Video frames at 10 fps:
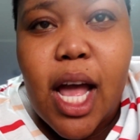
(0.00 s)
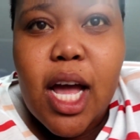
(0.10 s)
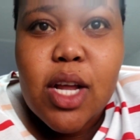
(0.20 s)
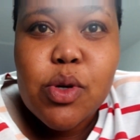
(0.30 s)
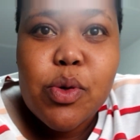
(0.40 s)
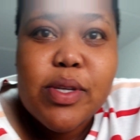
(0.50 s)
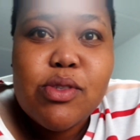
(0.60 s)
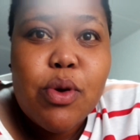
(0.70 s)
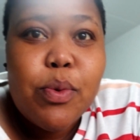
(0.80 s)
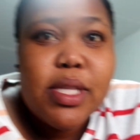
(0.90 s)
I don't know
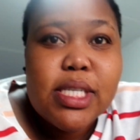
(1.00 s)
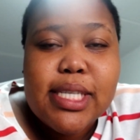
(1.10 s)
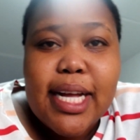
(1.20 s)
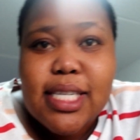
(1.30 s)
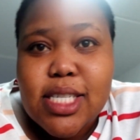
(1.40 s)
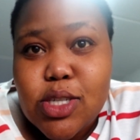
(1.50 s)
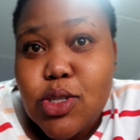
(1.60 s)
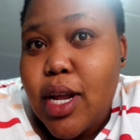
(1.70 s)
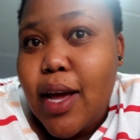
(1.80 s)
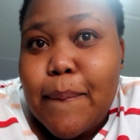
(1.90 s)
what's wrong with those lighting
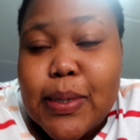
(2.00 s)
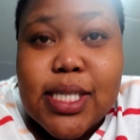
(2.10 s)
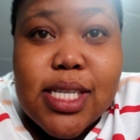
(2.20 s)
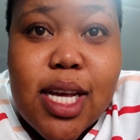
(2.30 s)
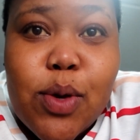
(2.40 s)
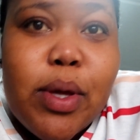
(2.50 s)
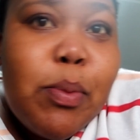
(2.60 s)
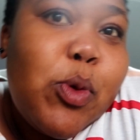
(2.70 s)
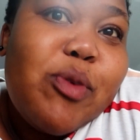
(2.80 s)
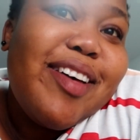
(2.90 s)
today, but we
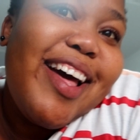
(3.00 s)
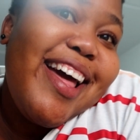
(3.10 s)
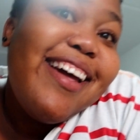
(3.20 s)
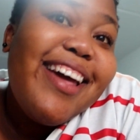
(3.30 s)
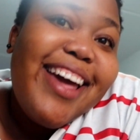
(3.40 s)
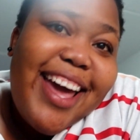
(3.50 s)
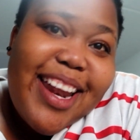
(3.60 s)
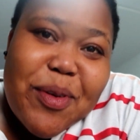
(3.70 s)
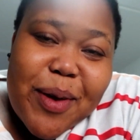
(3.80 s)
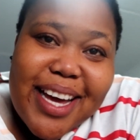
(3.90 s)
move.
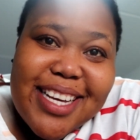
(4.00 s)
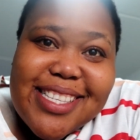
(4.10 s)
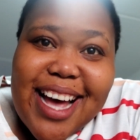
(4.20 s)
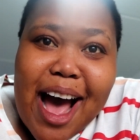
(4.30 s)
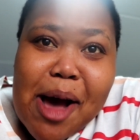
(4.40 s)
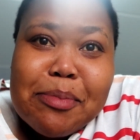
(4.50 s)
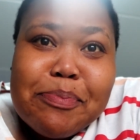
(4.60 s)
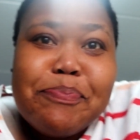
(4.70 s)
Anyways, let